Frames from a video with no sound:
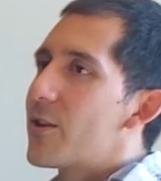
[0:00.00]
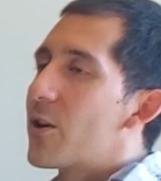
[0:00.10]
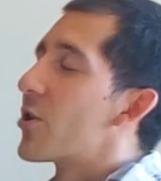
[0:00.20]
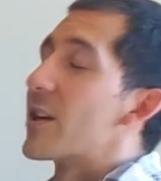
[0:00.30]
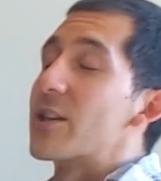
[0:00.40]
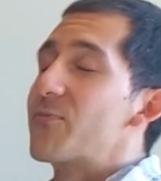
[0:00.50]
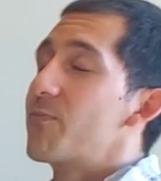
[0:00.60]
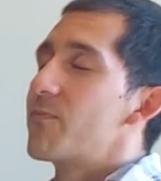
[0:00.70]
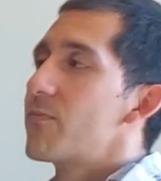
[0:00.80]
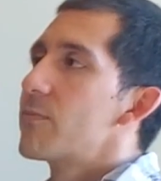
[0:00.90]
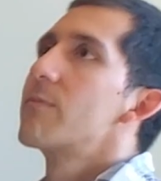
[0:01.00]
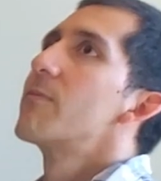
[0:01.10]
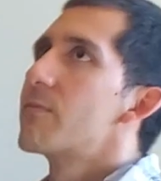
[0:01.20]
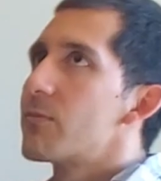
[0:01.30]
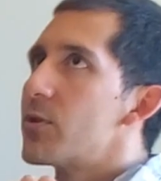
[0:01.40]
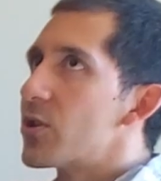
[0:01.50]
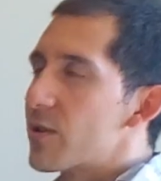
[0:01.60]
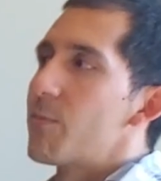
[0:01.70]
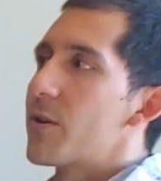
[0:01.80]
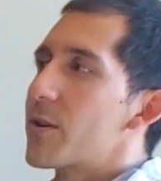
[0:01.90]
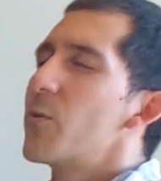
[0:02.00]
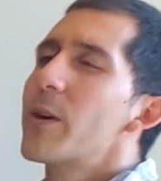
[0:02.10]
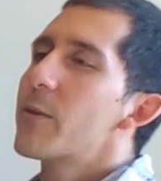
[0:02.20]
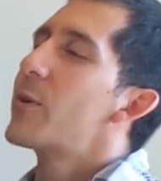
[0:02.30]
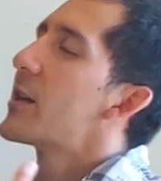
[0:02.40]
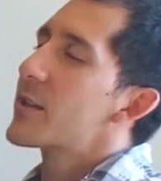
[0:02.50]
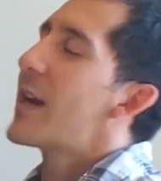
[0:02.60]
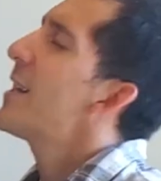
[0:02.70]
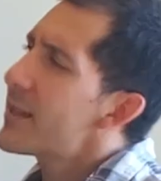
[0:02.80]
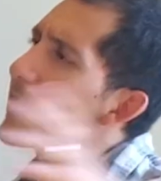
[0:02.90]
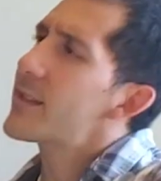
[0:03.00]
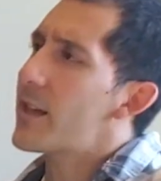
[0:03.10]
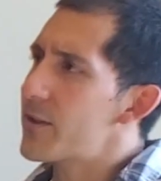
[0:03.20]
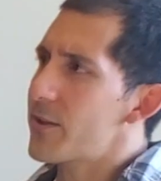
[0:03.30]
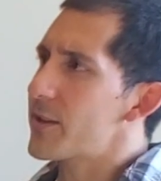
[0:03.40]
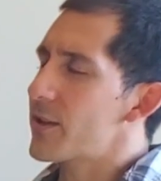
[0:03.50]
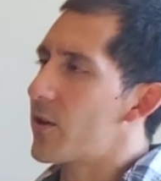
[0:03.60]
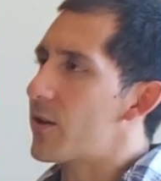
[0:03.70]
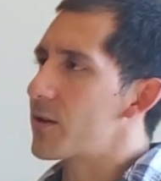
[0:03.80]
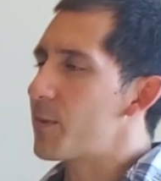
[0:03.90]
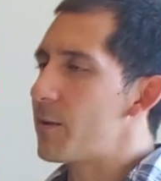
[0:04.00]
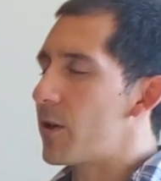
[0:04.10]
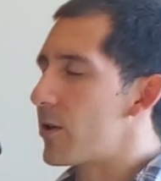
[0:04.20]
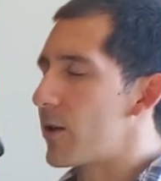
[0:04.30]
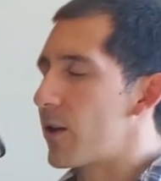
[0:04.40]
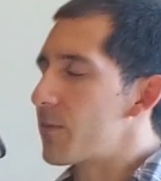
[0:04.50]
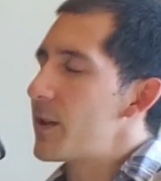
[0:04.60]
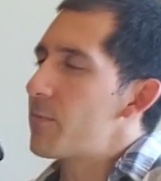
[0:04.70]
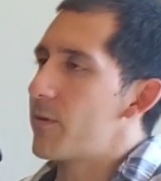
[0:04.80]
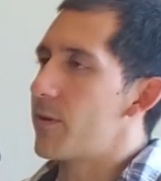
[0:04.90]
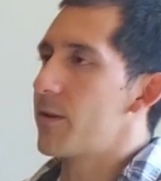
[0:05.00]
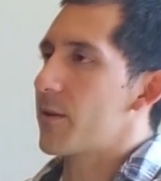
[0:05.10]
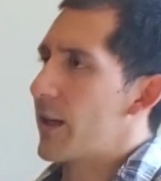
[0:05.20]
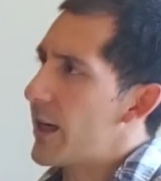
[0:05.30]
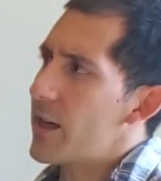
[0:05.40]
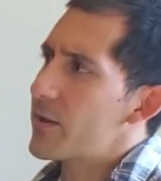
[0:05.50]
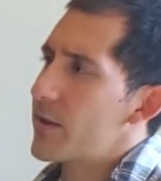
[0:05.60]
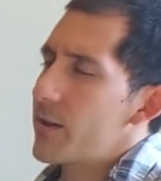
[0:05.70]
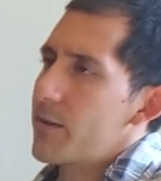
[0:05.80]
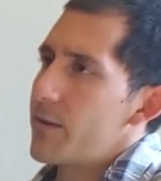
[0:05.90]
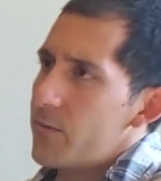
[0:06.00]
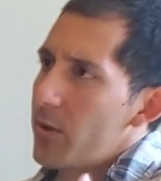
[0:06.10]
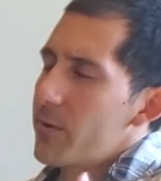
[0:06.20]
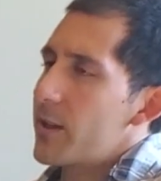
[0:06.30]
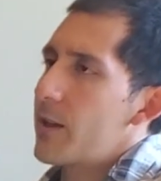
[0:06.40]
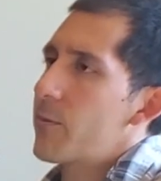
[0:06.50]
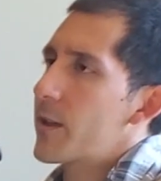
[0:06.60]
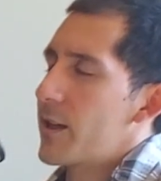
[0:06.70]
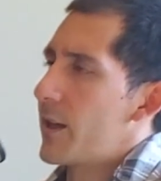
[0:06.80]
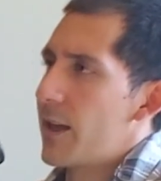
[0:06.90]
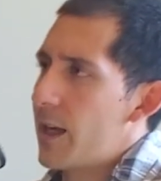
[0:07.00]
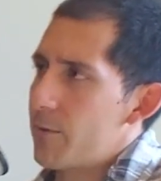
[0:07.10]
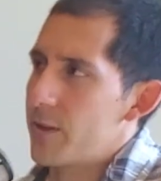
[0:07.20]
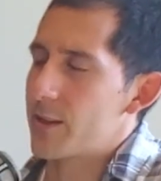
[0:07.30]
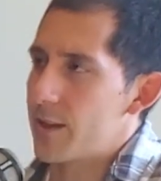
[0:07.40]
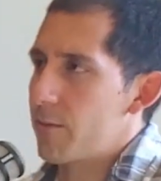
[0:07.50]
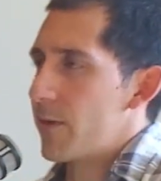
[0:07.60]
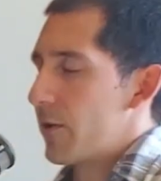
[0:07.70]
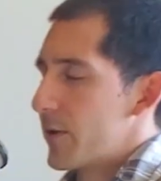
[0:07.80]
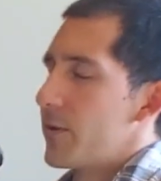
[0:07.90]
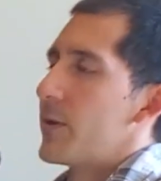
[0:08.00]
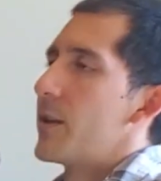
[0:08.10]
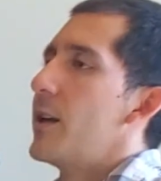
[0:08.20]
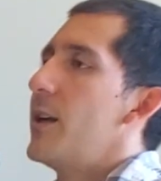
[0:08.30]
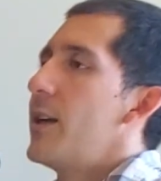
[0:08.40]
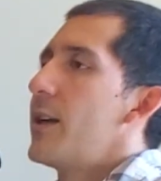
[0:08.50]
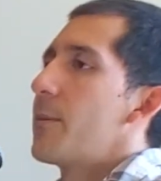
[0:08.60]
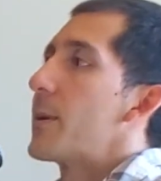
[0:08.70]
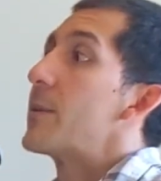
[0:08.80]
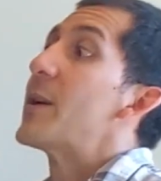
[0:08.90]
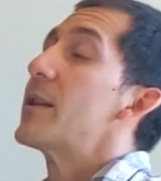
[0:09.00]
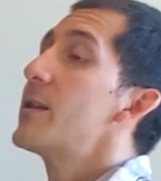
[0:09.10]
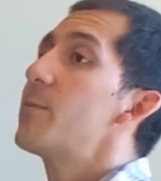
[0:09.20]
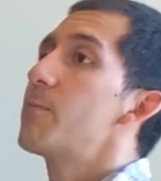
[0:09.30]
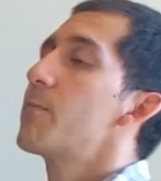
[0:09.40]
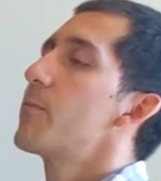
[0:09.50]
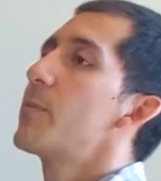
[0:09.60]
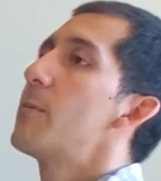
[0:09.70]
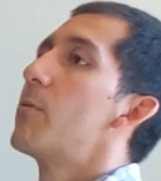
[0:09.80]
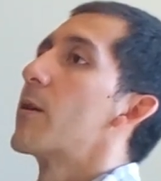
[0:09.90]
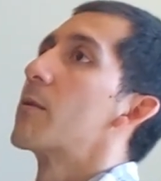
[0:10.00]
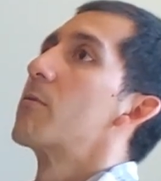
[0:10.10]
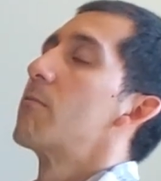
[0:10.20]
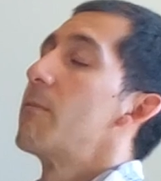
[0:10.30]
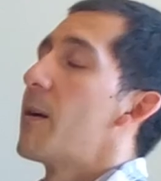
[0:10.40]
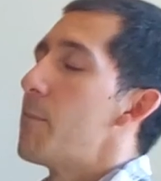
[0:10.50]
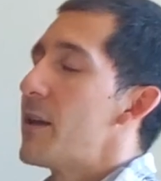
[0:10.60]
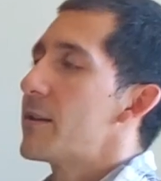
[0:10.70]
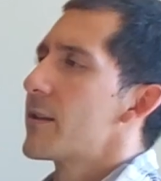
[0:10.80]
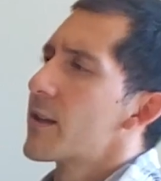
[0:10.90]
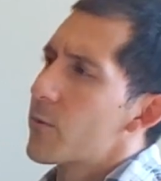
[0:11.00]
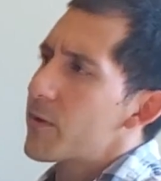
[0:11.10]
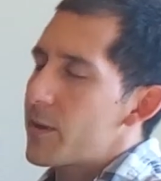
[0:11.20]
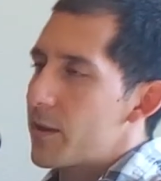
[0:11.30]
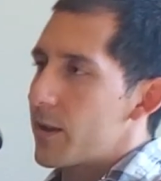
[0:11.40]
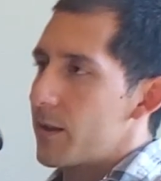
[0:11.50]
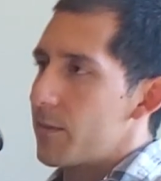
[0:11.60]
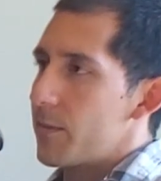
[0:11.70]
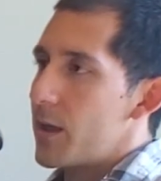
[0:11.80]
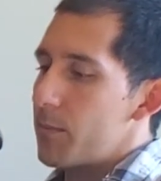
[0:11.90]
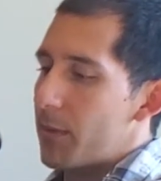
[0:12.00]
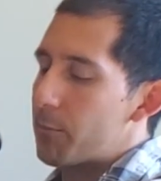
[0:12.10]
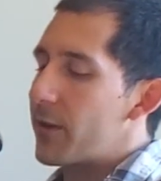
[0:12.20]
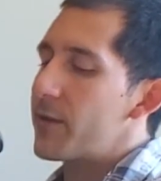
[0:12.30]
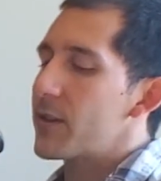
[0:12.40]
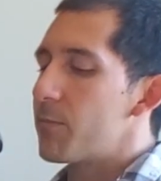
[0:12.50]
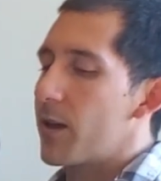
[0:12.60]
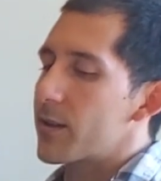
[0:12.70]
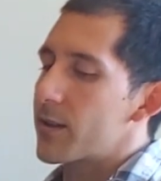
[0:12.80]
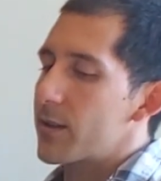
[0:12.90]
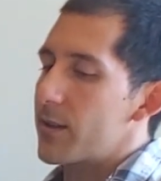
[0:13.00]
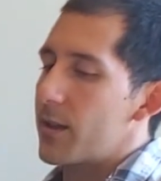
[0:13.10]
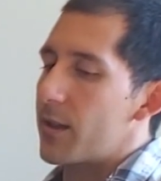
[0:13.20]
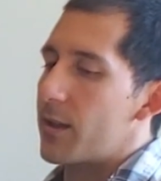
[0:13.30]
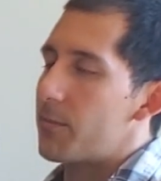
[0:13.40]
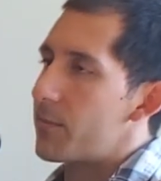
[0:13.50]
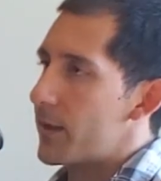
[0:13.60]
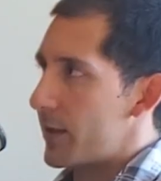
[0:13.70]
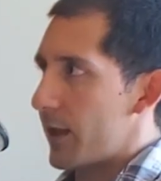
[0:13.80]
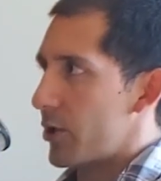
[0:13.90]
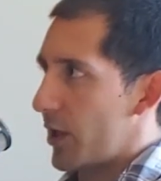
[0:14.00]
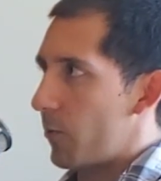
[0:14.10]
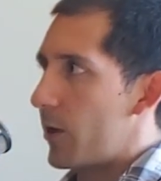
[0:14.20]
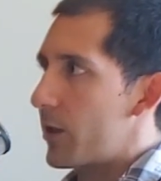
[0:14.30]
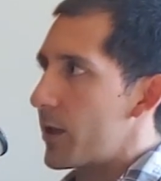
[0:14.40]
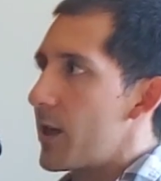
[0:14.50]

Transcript: are like, they're smart. The way when I'll tell this to all the people. They're like, hey, how's it? What's it like working in a lab or this and that? When I was doing it, I'm like, man, these people are amazing. Like one of my previous boss, it's XJ Wong.